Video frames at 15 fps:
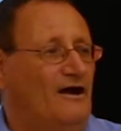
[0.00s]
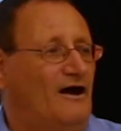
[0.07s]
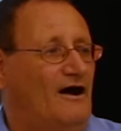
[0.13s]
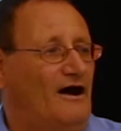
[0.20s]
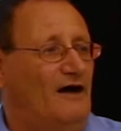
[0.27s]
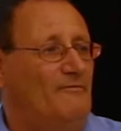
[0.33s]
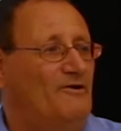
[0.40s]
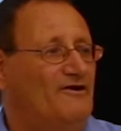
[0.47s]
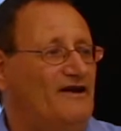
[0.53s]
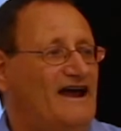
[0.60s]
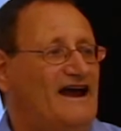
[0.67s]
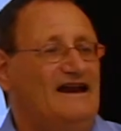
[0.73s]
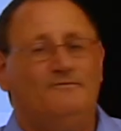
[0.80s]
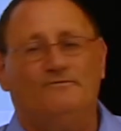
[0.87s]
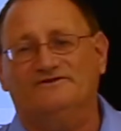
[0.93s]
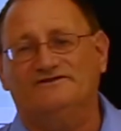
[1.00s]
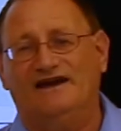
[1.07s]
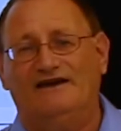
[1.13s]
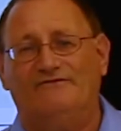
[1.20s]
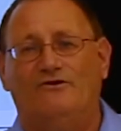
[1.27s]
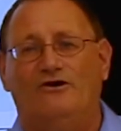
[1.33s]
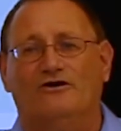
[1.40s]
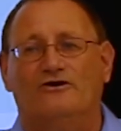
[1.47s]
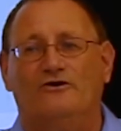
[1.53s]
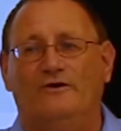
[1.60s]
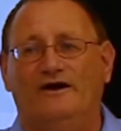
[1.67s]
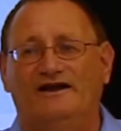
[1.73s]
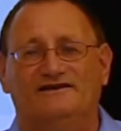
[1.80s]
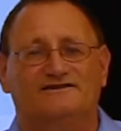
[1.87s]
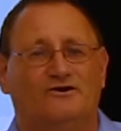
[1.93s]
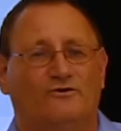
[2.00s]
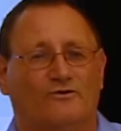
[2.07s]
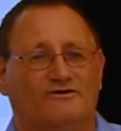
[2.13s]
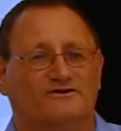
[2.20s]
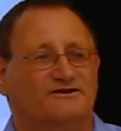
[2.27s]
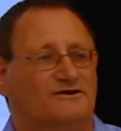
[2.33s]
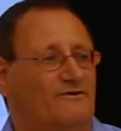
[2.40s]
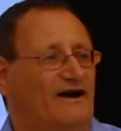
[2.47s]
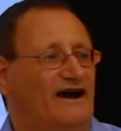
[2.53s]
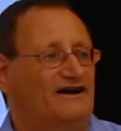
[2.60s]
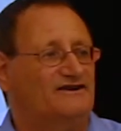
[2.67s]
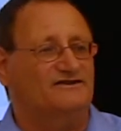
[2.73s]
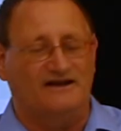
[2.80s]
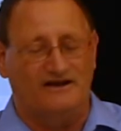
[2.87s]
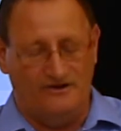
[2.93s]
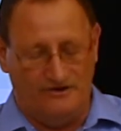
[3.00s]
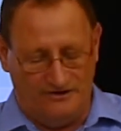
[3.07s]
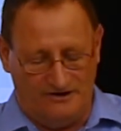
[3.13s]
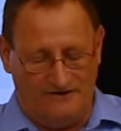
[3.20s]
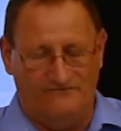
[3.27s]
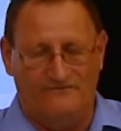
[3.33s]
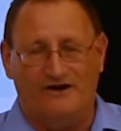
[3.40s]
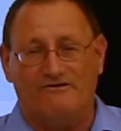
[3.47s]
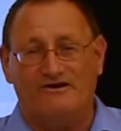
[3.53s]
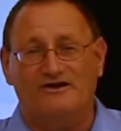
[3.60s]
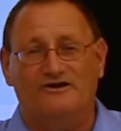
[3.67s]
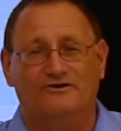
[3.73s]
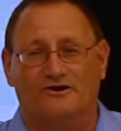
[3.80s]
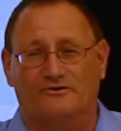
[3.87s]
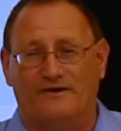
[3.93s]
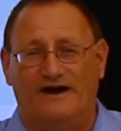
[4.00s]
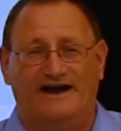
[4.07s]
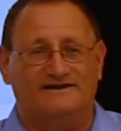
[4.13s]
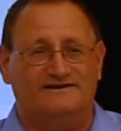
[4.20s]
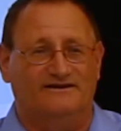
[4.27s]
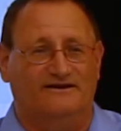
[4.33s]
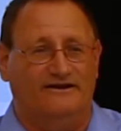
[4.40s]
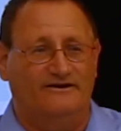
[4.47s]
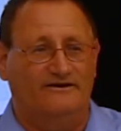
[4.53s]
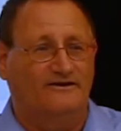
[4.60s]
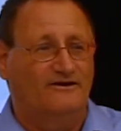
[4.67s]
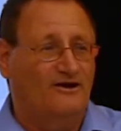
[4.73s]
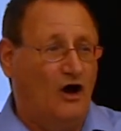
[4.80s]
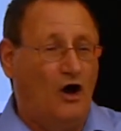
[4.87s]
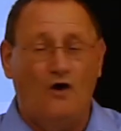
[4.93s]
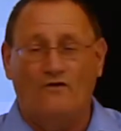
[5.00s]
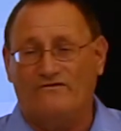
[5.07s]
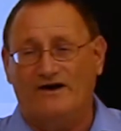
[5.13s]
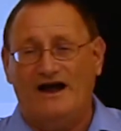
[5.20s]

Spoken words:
About 80% of all credit scores are actually good, very good, or excellent. Over